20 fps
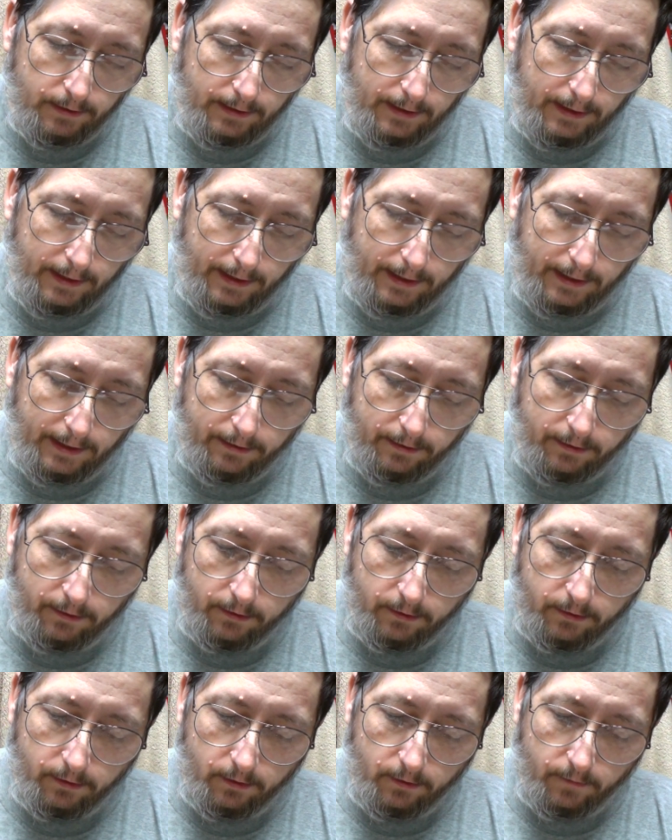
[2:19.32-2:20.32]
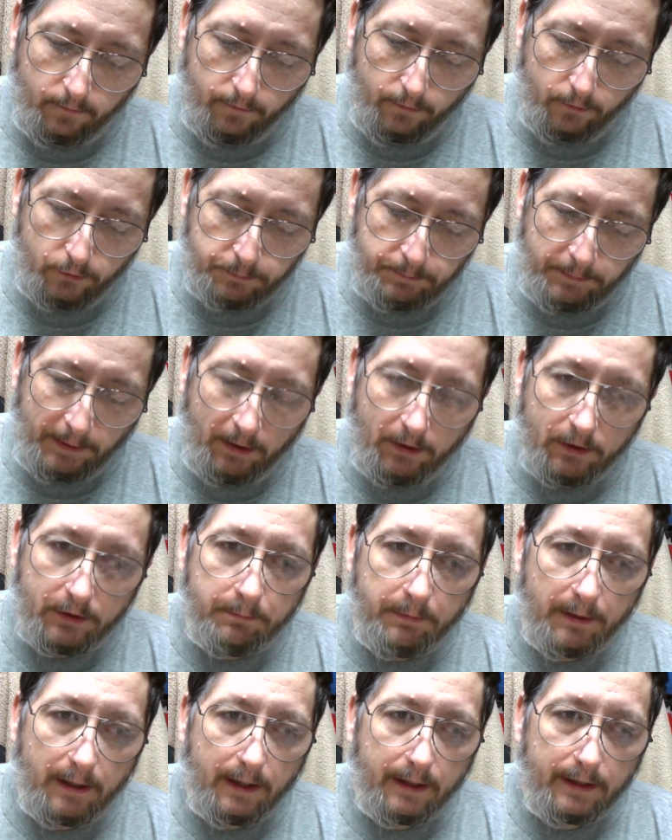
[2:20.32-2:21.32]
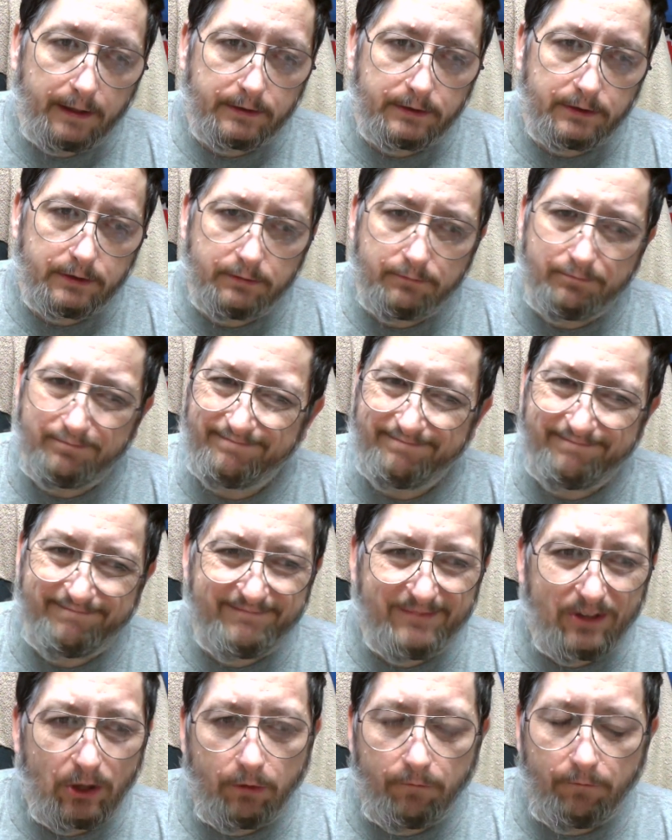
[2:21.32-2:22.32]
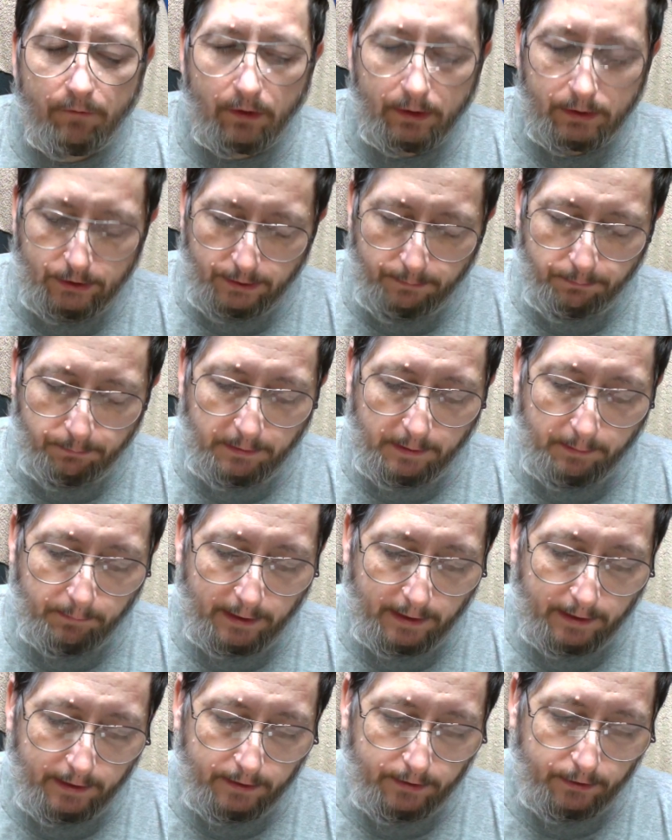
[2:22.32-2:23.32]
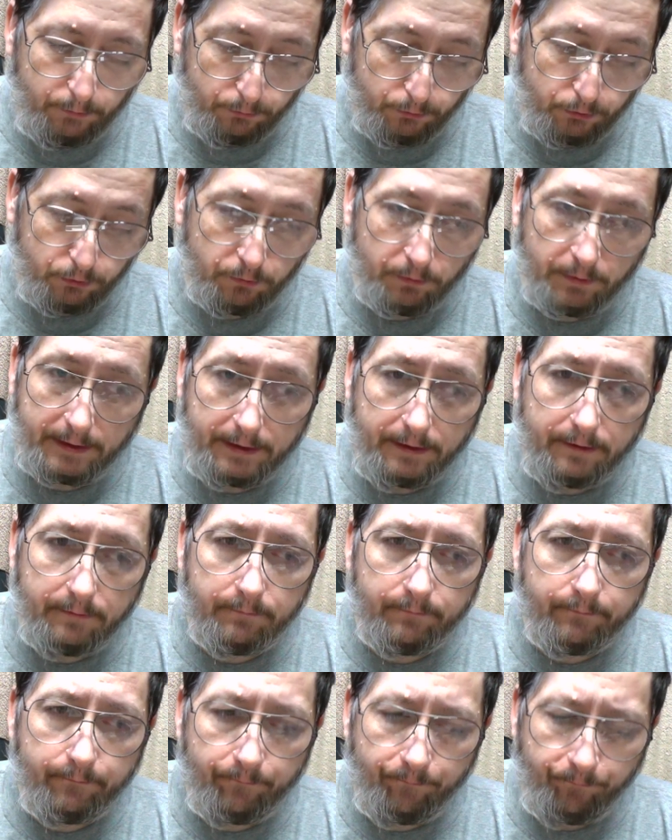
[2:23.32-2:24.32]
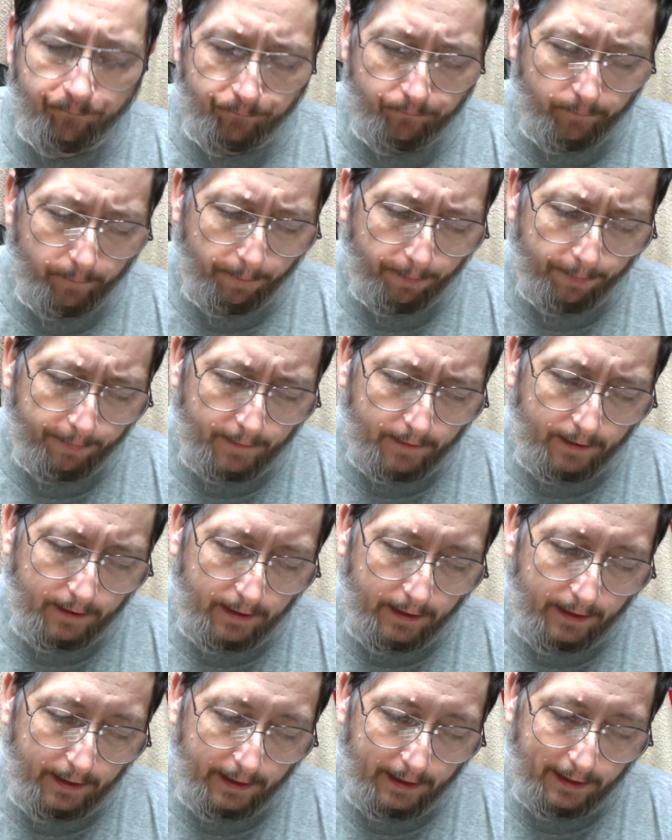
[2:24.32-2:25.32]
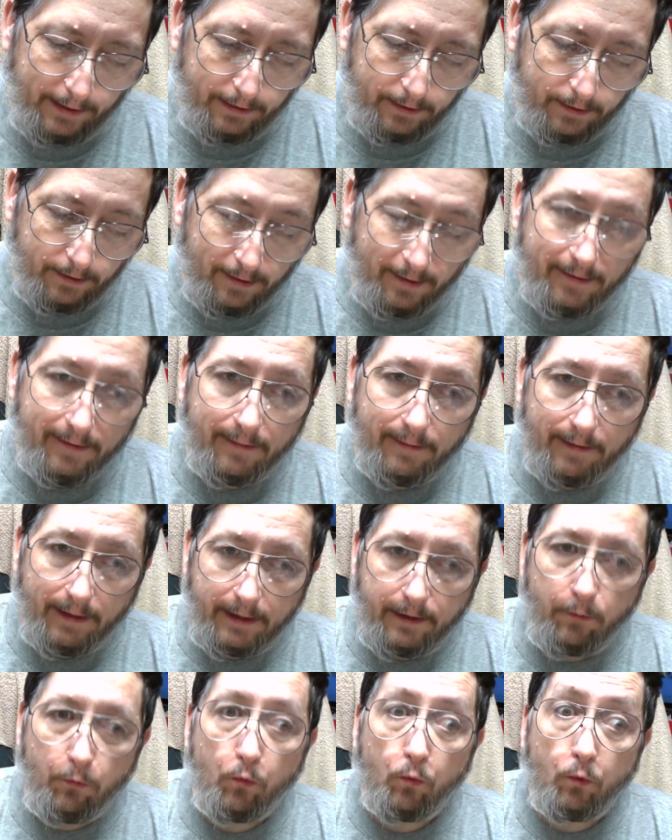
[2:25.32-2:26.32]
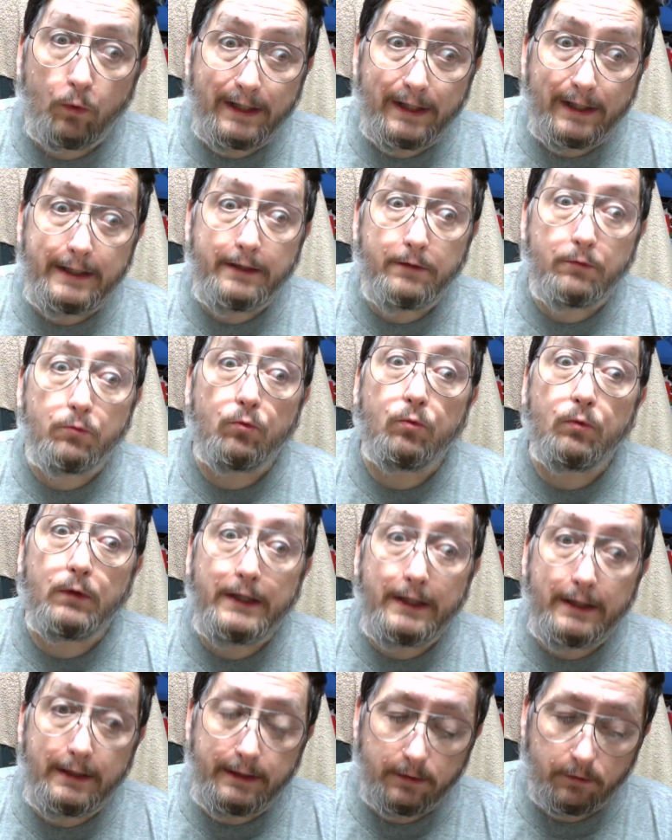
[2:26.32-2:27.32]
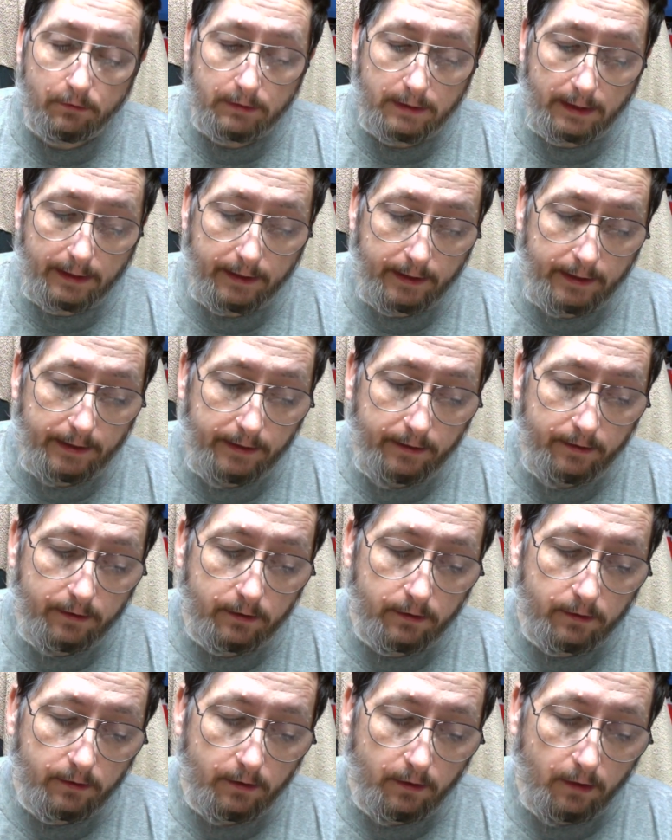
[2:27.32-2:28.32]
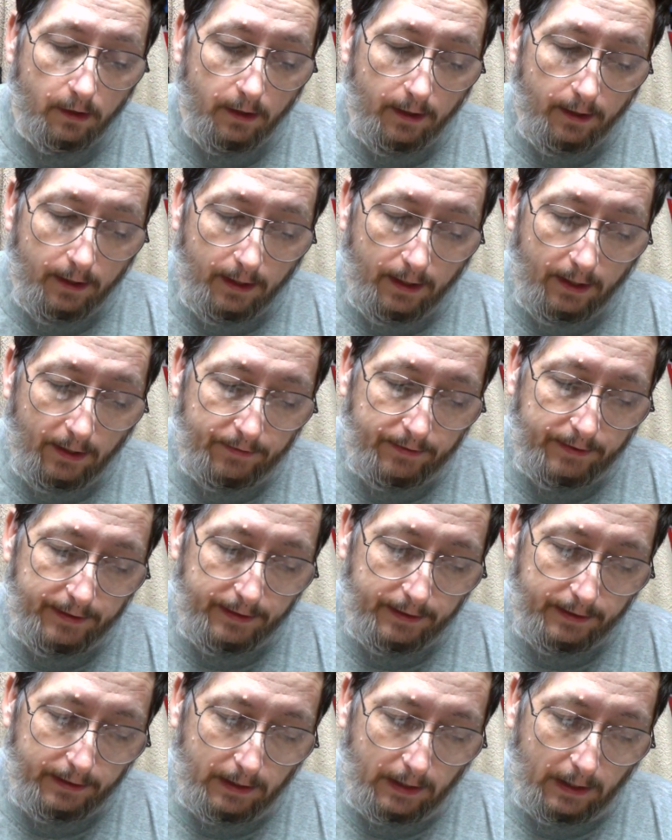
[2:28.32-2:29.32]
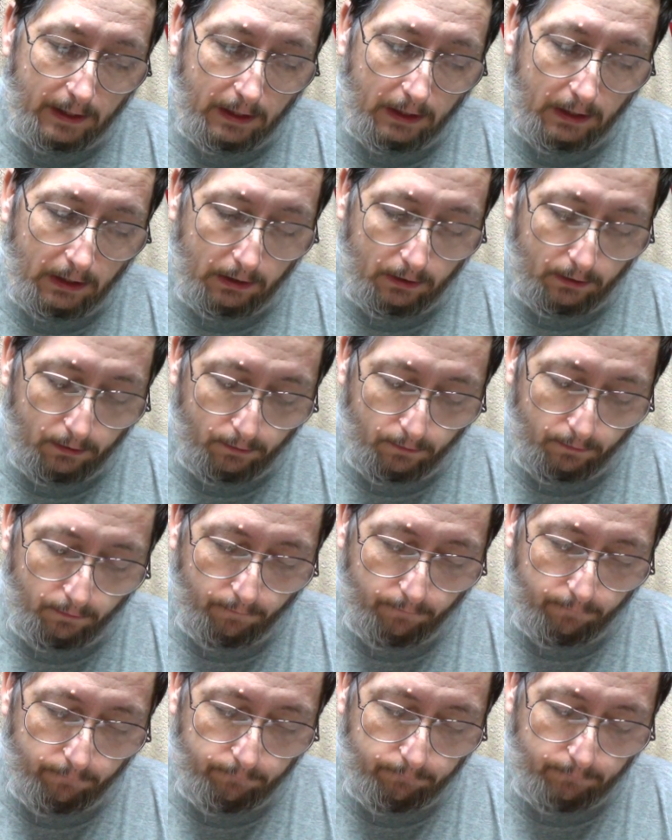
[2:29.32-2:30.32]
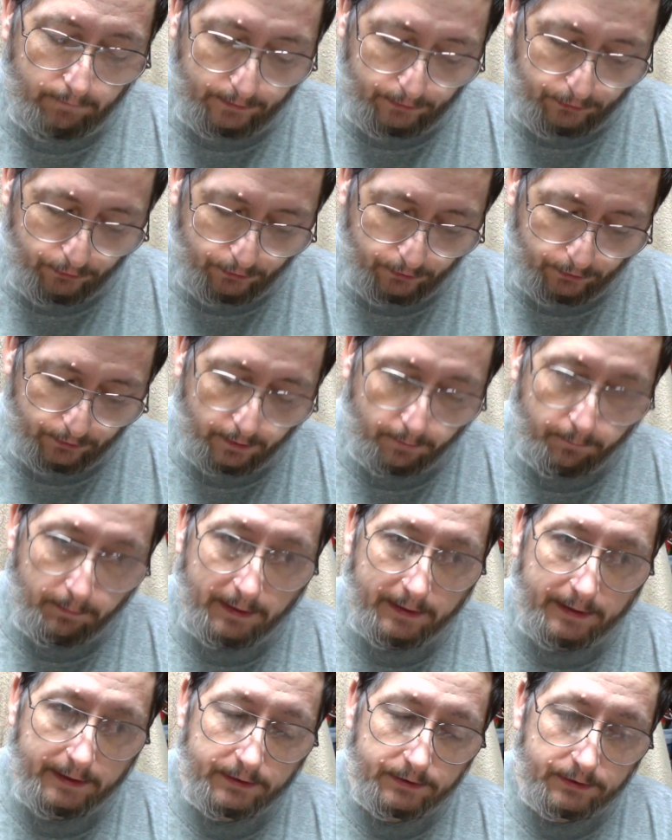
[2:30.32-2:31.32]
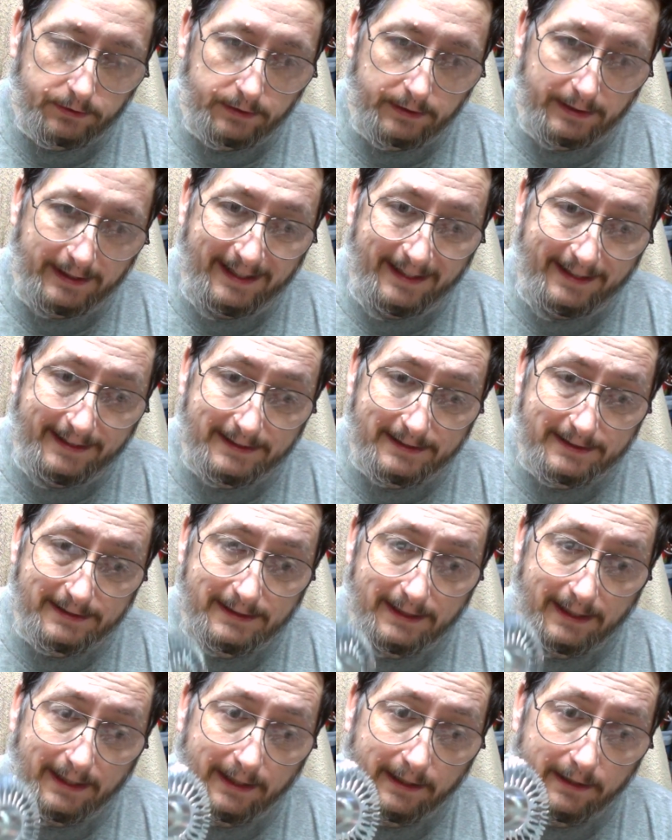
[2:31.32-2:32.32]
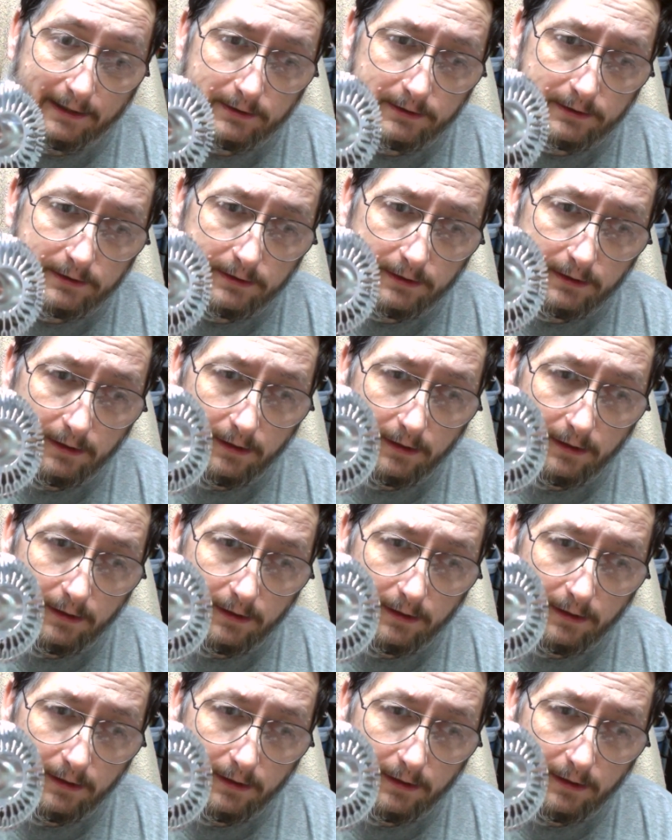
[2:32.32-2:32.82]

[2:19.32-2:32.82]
And those power supplies are very cheaply made usually. And they really don't like heat. And as you can tell by these heat sinks,